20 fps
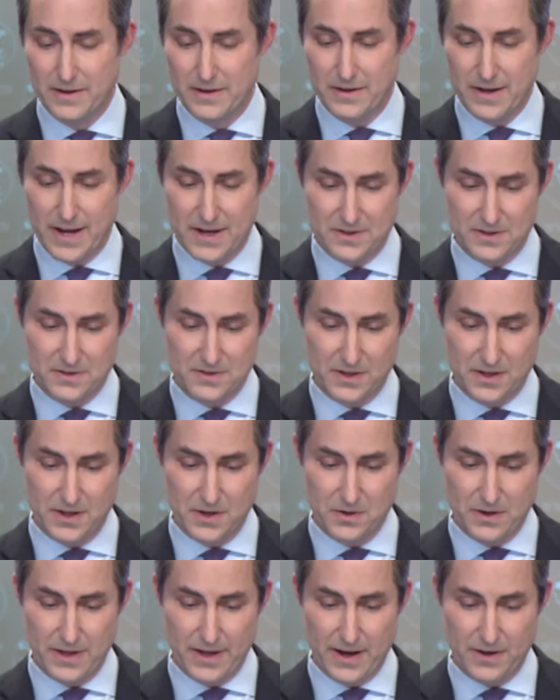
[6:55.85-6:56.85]
Nations
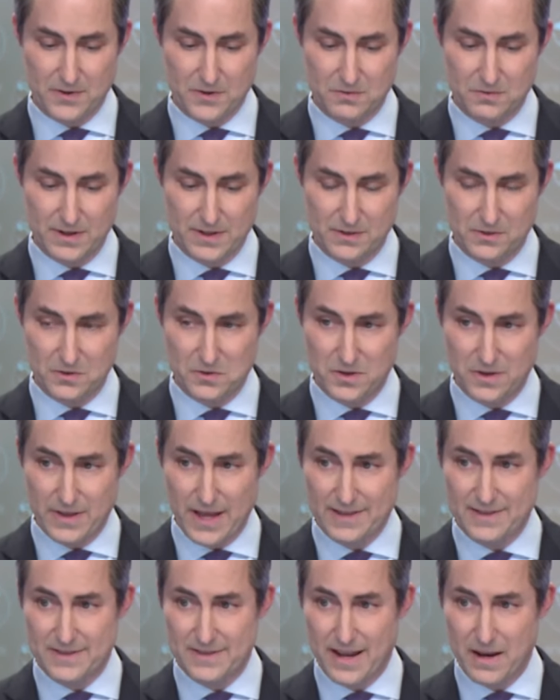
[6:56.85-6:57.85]
Security Council resolution,
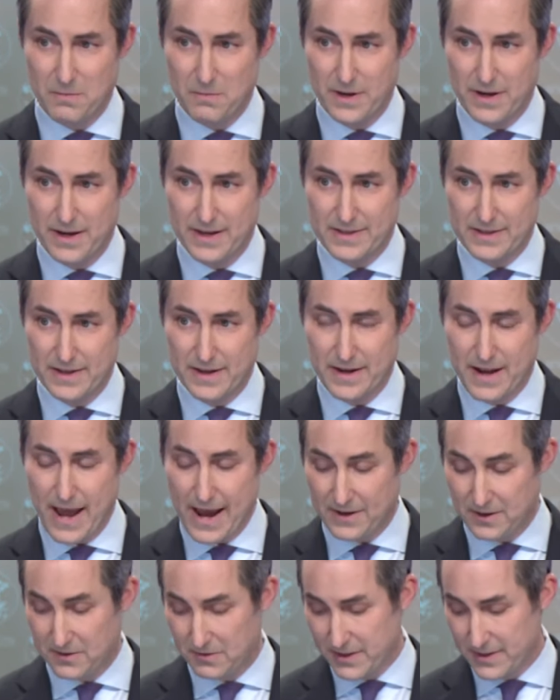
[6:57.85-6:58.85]
that statement is
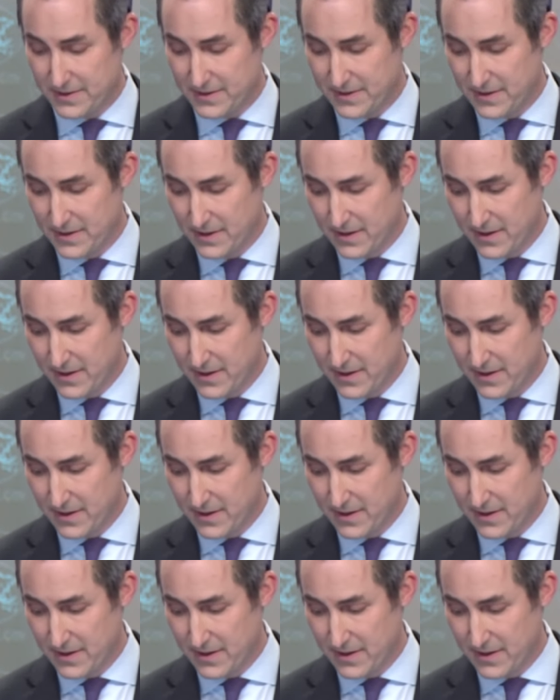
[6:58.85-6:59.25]
inaccurate